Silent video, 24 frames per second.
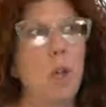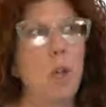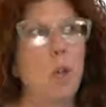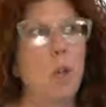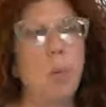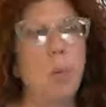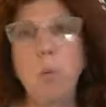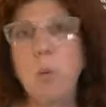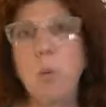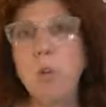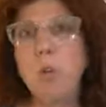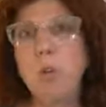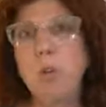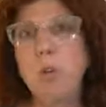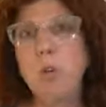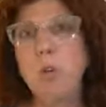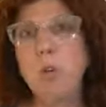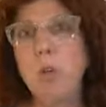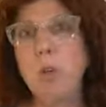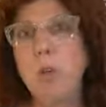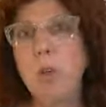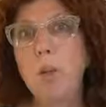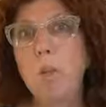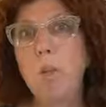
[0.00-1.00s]
well, what do you
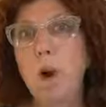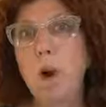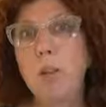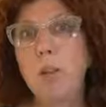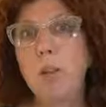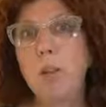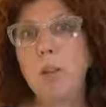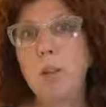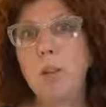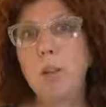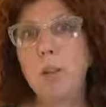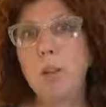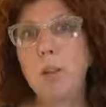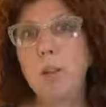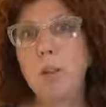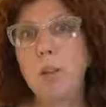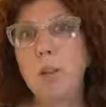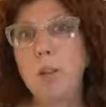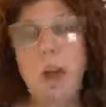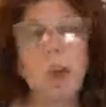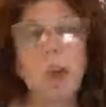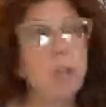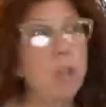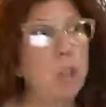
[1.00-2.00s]
really want?
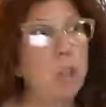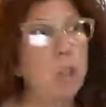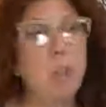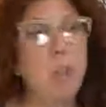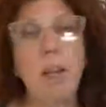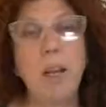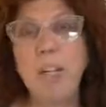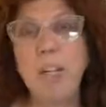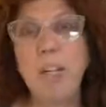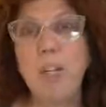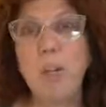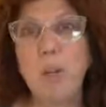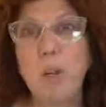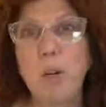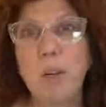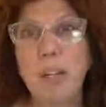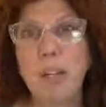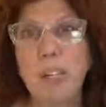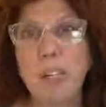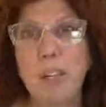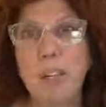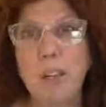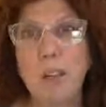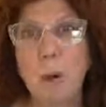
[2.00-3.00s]
How much money do you want
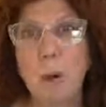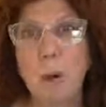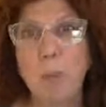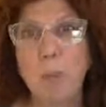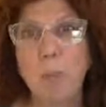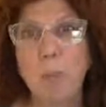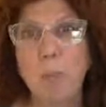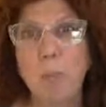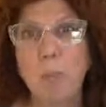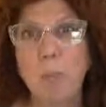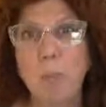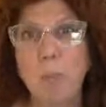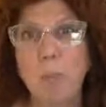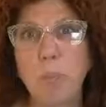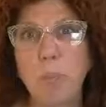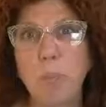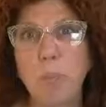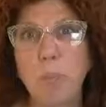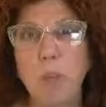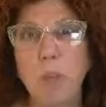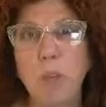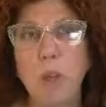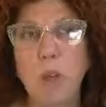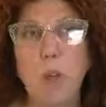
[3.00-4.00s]
to take home?
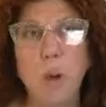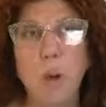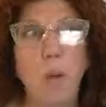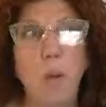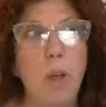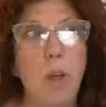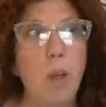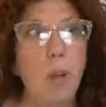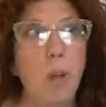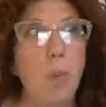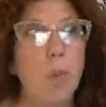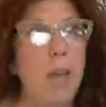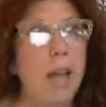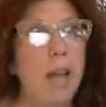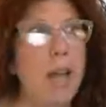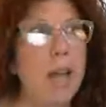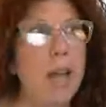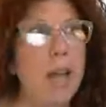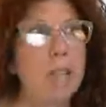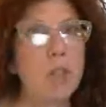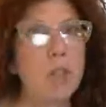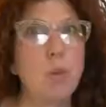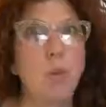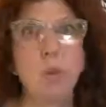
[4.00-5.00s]
When I
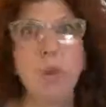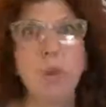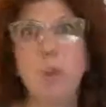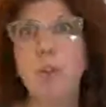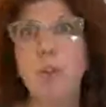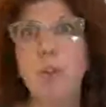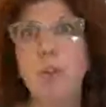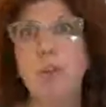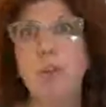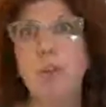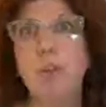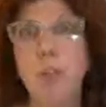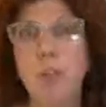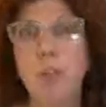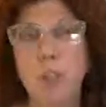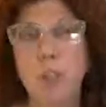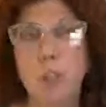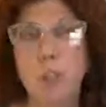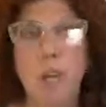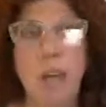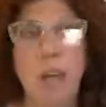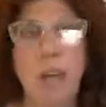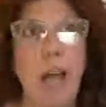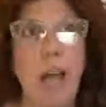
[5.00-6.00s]
ask, what's your
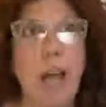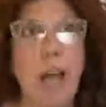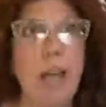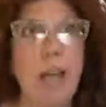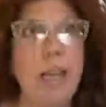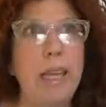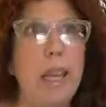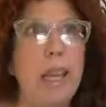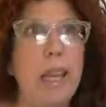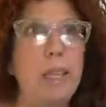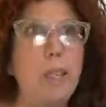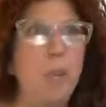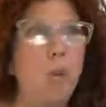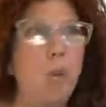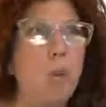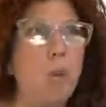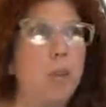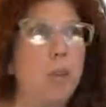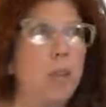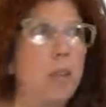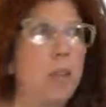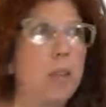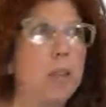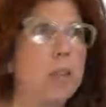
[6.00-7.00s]
vision? I get
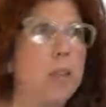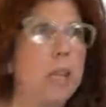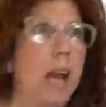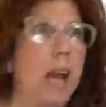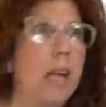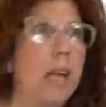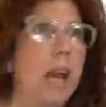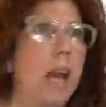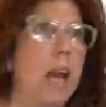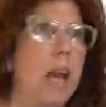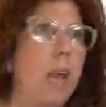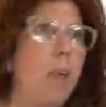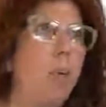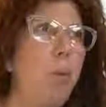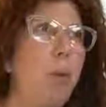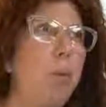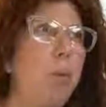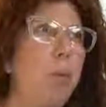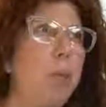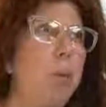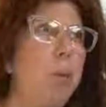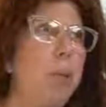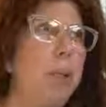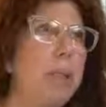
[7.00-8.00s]
questions like, I want
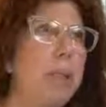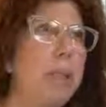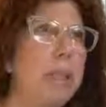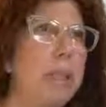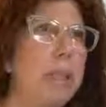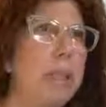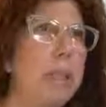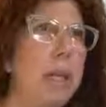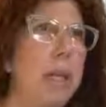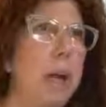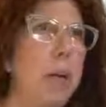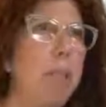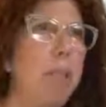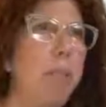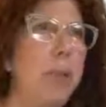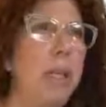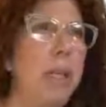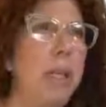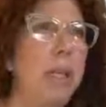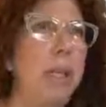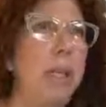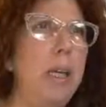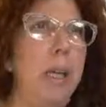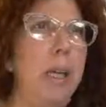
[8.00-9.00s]
to build this
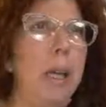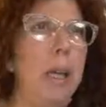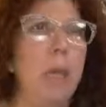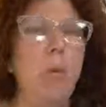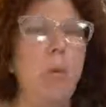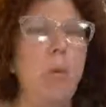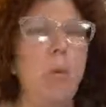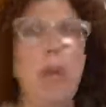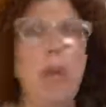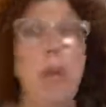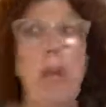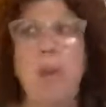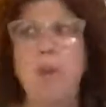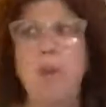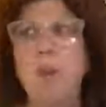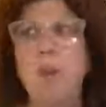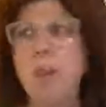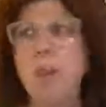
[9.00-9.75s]
company and I want to have